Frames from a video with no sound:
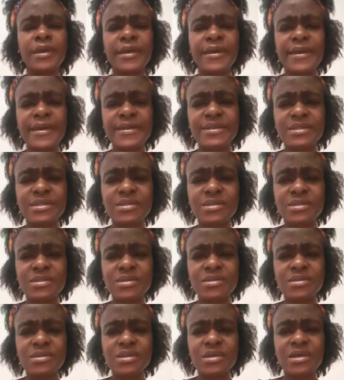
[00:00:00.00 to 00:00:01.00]

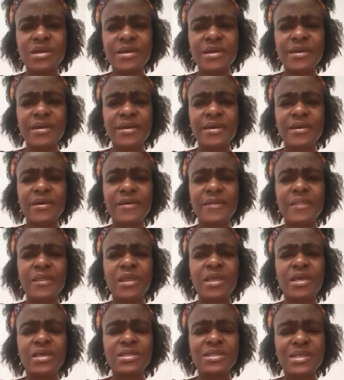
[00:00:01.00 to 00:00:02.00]
is
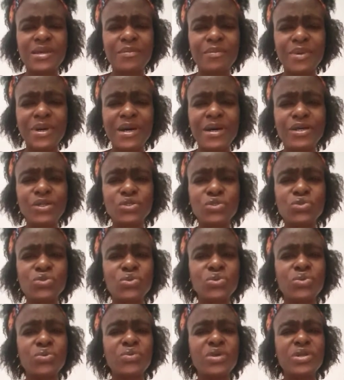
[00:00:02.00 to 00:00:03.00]
is about
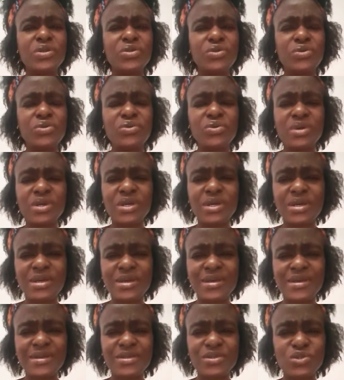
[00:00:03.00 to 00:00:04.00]
to renew
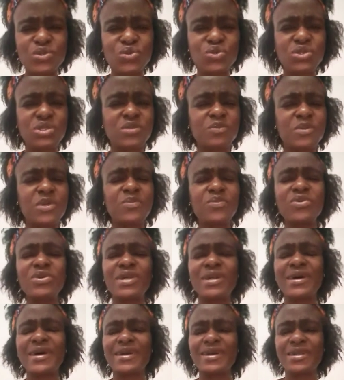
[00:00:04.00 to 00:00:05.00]
those people
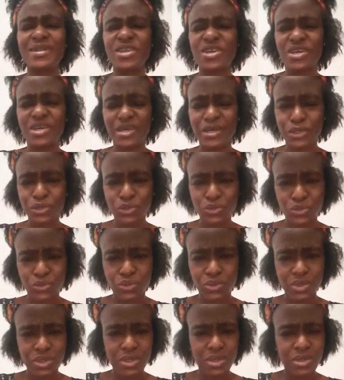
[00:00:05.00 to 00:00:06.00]
that are in the ghetto
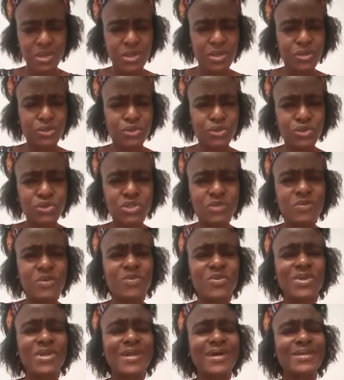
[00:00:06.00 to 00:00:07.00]
those
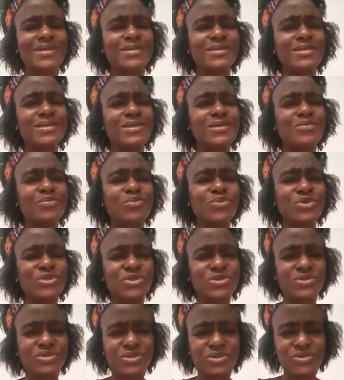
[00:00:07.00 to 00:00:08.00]
people that are still
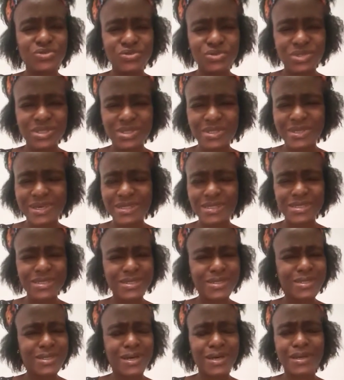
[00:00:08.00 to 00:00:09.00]
prostituting that
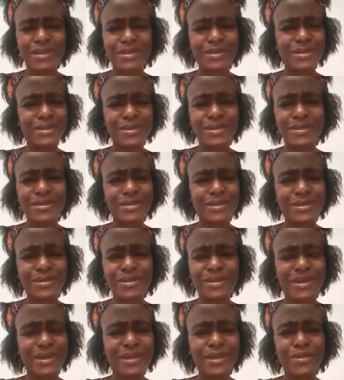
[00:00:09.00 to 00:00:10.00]
think that they, they,
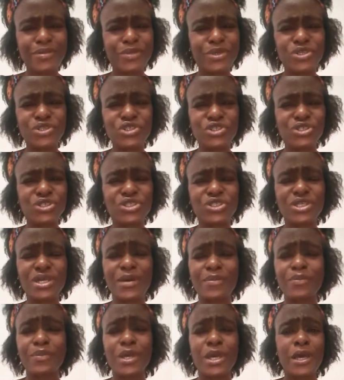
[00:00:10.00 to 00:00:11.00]
they cannot be changed
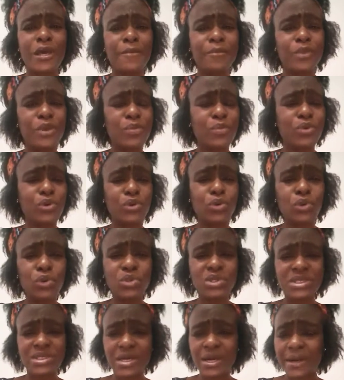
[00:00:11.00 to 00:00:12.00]
that people
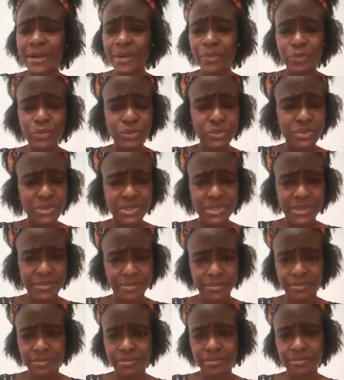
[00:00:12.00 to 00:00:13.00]
look down upon
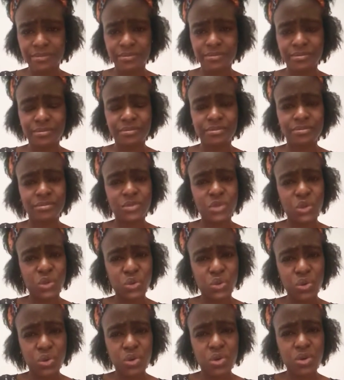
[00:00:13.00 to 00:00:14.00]
them
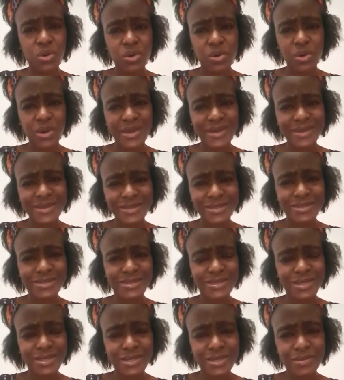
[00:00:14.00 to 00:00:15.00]
god is
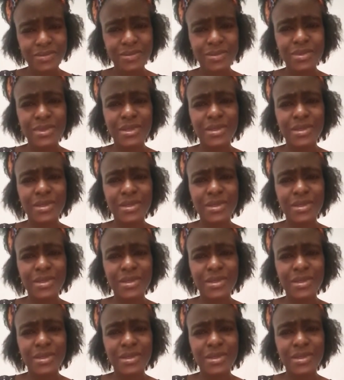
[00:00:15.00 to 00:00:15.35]
sending